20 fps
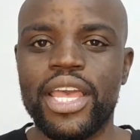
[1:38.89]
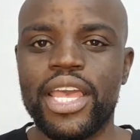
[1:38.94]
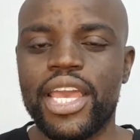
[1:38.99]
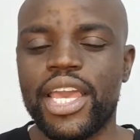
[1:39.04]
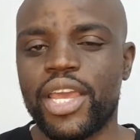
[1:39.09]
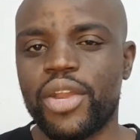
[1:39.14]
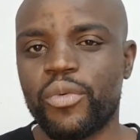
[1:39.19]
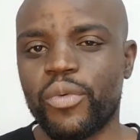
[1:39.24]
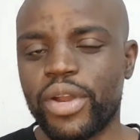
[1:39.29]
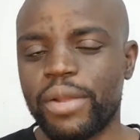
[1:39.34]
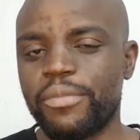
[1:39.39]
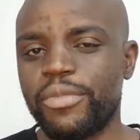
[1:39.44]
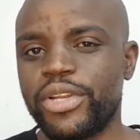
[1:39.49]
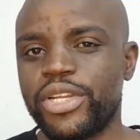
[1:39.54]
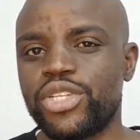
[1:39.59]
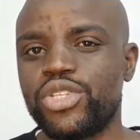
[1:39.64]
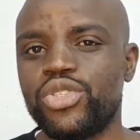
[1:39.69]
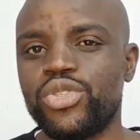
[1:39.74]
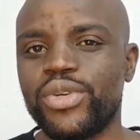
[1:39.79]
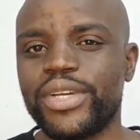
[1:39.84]
And what I'm going
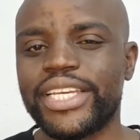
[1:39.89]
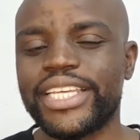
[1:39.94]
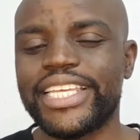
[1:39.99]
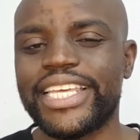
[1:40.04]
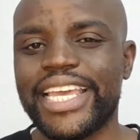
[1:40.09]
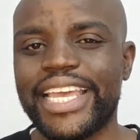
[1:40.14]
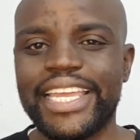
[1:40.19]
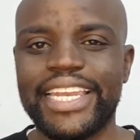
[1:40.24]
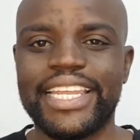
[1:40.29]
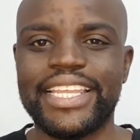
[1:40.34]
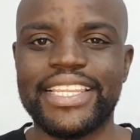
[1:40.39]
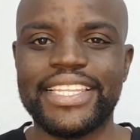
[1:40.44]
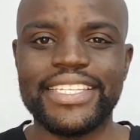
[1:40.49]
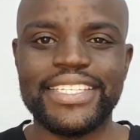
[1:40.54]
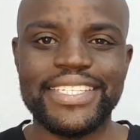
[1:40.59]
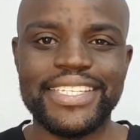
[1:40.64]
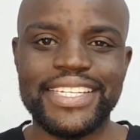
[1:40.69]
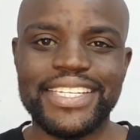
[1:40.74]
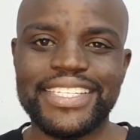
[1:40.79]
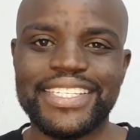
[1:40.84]
to do again in the
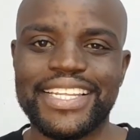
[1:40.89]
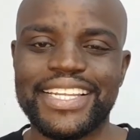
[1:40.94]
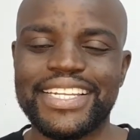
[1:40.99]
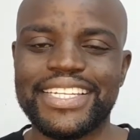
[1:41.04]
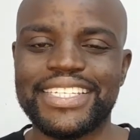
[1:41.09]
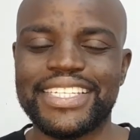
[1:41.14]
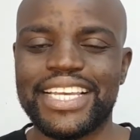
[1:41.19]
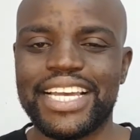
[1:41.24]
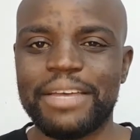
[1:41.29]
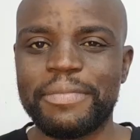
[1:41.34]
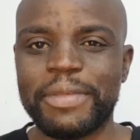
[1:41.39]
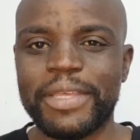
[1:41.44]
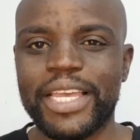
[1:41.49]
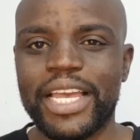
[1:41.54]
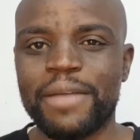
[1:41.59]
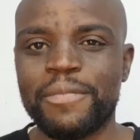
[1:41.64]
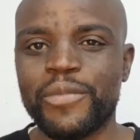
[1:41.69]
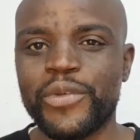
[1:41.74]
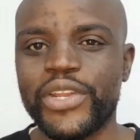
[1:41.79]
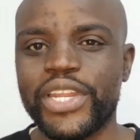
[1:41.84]
series that is coming,
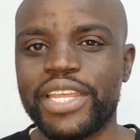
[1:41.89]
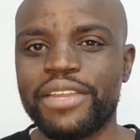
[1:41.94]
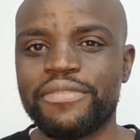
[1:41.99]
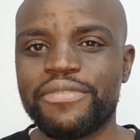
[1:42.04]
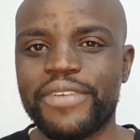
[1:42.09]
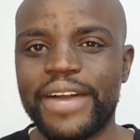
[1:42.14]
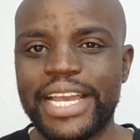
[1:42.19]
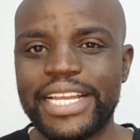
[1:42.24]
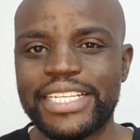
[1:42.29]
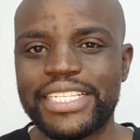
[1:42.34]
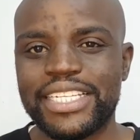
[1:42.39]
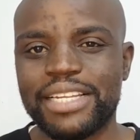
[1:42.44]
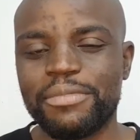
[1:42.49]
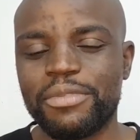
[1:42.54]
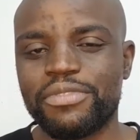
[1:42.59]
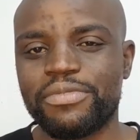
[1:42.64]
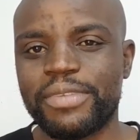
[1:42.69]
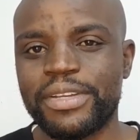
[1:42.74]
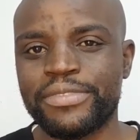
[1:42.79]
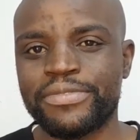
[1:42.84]
I'm going to invite some
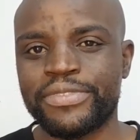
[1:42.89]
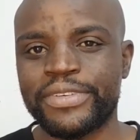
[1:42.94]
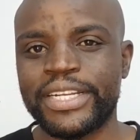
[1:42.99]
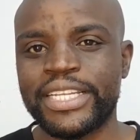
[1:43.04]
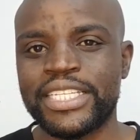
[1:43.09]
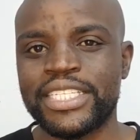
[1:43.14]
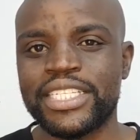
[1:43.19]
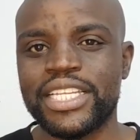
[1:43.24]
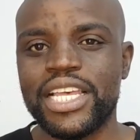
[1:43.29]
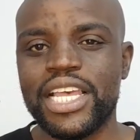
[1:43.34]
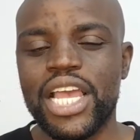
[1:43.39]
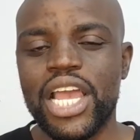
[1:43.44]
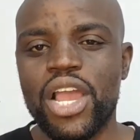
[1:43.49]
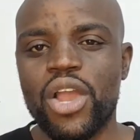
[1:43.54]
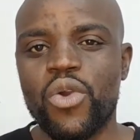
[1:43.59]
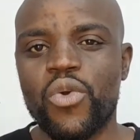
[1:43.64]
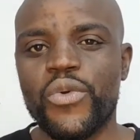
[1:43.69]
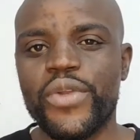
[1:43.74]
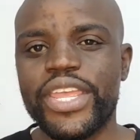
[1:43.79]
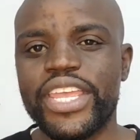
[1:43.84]
of my friends
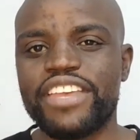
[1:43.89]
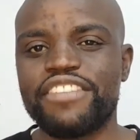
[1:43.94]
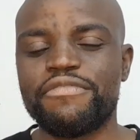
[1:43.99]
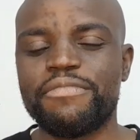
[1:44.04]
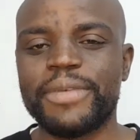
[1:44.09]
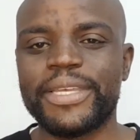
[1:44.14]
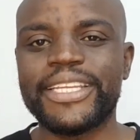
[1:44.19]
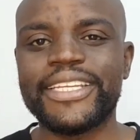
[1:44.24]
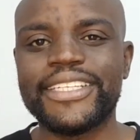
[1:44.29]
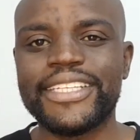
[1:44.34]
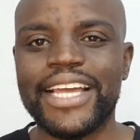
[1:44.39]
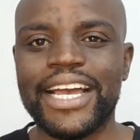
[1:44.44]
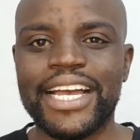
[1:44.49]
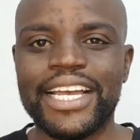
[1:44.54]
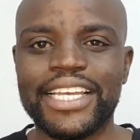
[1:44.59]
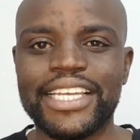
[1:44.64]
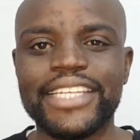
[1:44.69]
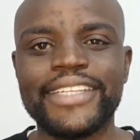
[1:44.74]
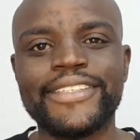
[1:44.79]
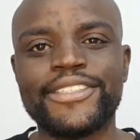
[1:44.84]
who have been
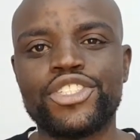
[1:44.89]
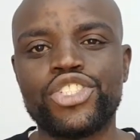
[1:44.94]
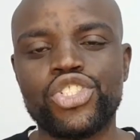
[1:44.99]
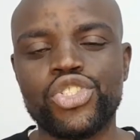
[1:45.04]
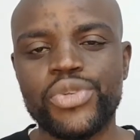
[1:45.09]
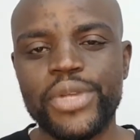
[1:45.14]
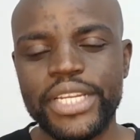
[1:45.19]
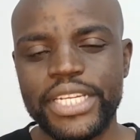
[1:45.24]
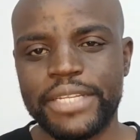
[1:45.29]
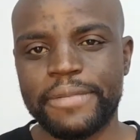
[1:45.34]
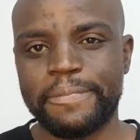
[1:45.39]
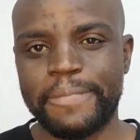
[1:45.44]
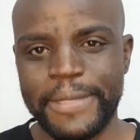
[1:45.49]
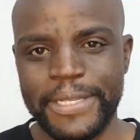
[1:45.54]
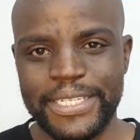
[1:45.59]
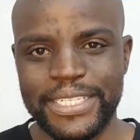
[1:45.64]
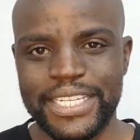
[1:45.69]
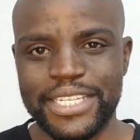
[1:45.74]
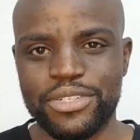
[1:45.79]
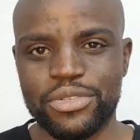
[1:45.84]
in trading
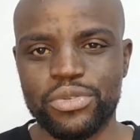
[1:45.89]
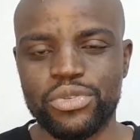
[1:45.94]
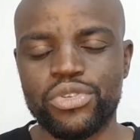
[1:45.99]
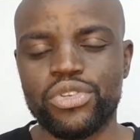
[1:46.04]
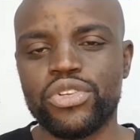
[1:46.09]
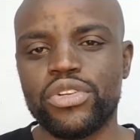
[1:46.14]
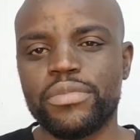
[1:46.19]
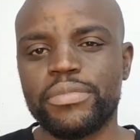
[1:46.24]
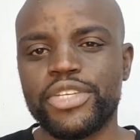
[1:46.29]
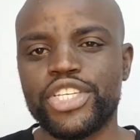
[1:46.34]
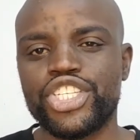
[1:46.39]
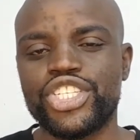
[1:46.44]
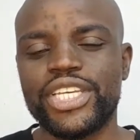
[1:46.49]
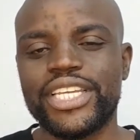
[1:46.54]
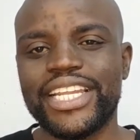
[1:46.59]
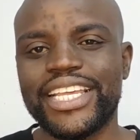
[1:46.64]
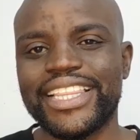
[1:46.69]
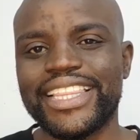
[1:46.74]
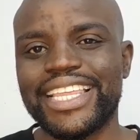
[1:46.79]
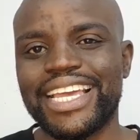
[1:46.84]
business, who are going to be
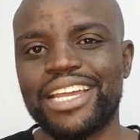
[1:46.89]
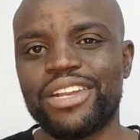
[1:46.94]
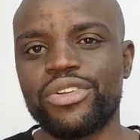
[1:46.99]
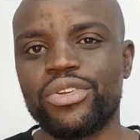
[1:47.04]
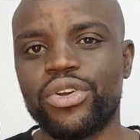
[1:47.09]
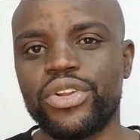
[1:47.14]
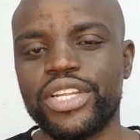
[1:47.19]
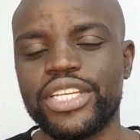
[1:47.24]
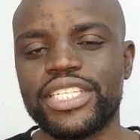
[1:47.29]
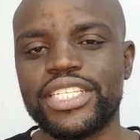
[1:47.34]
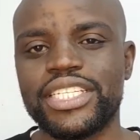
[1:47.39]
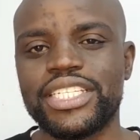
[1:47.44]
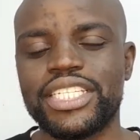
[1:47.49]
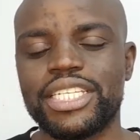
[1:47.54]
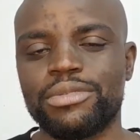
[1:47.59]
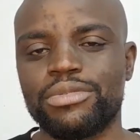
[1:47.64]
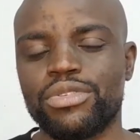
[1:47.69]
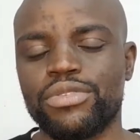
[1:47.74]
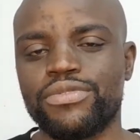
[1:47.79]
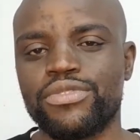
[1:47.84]
sharing their knowledge in
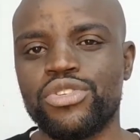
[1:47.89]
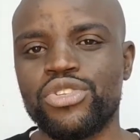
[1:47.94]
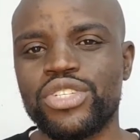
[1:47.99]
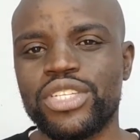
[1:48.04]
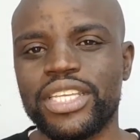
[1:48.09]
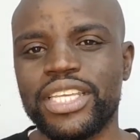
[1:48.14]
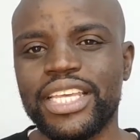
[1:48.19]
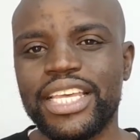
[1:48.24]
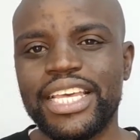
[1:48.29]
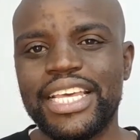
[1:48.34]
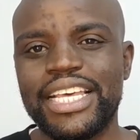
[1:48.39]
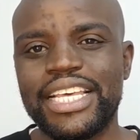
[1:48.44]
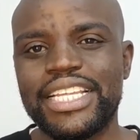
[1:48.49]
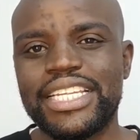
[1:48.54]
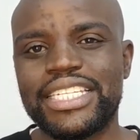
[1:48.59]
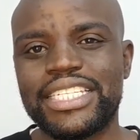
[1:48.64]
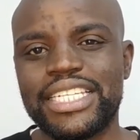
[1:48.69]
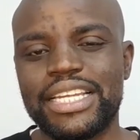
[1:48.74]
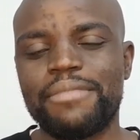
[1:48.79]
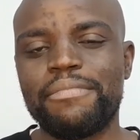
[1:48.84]
terms of using
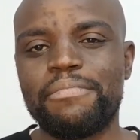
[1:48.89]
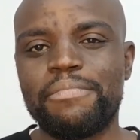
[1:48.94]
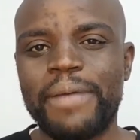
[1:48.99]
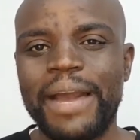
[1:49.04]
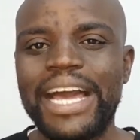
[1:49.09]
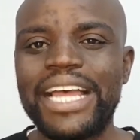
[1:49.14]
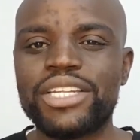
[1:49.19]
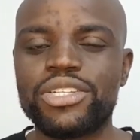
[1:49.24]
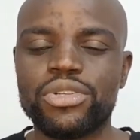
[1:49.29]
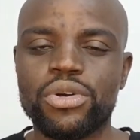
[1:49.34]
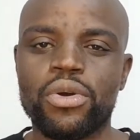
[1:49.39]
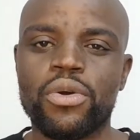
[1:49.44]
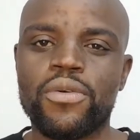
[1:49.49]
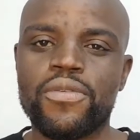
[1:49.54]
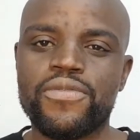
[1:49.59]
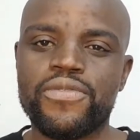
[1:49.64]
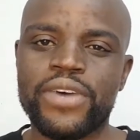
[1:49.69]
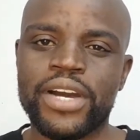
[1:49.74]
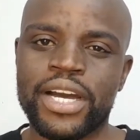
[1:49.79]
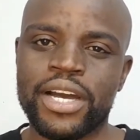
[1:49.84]
some parts of
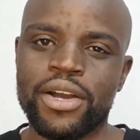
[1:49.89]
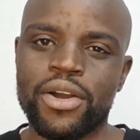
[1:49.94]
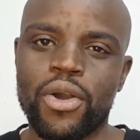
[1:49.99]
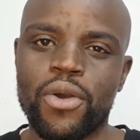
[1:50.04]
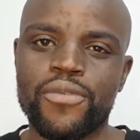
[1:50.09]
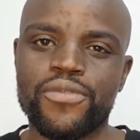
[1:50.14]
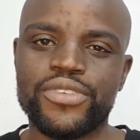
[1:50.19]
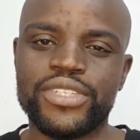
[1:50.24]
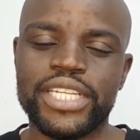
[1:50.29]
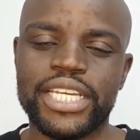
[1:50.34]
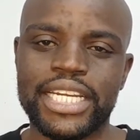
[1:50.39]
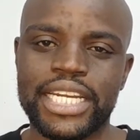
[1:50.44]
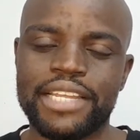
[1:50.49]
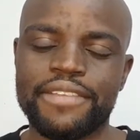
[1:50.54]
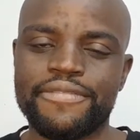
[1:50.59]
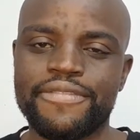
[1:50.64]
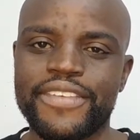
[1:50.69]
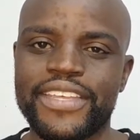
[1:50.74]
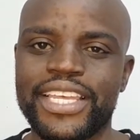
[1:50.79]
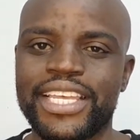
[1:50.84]

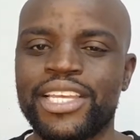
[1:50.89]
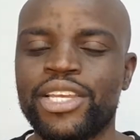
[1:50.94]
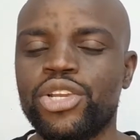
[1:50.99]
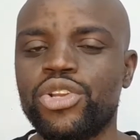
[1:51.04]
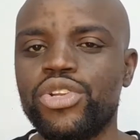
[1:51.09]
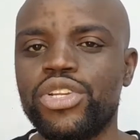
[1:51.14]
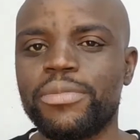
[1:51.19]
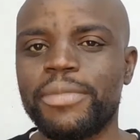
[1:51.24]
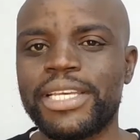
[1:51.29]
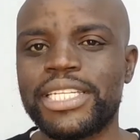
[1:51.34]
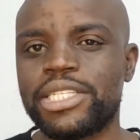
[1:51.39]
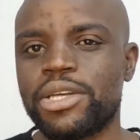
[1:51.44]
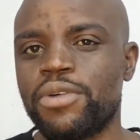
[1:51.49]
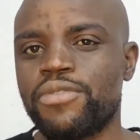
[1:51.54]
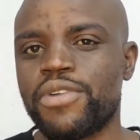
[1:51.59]
Deriv, including myself.